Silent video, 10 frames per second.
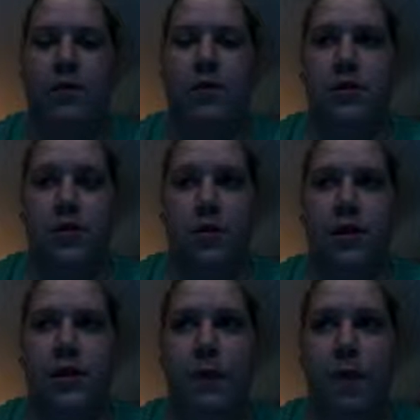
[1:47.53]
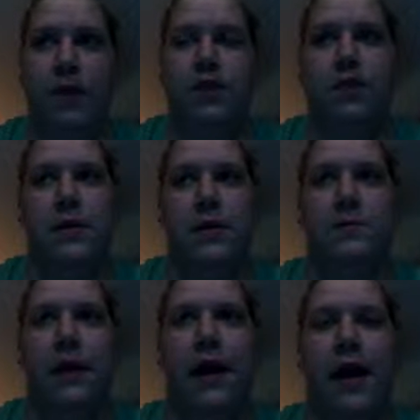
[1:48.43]
with school and sports, so
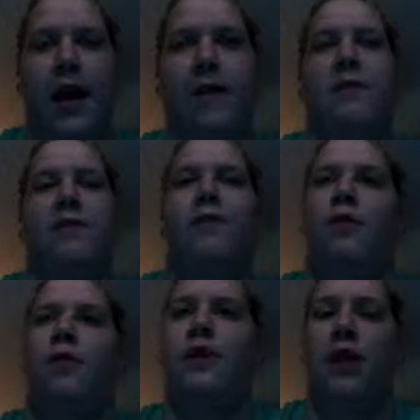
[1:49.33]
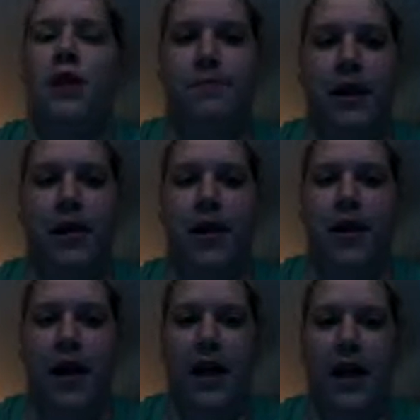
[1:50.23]
just be like, hey, before each meal they
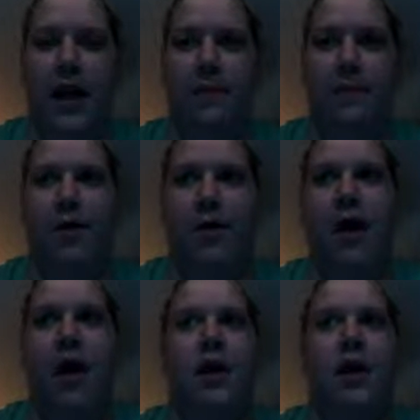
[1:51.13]
need to eat an apple,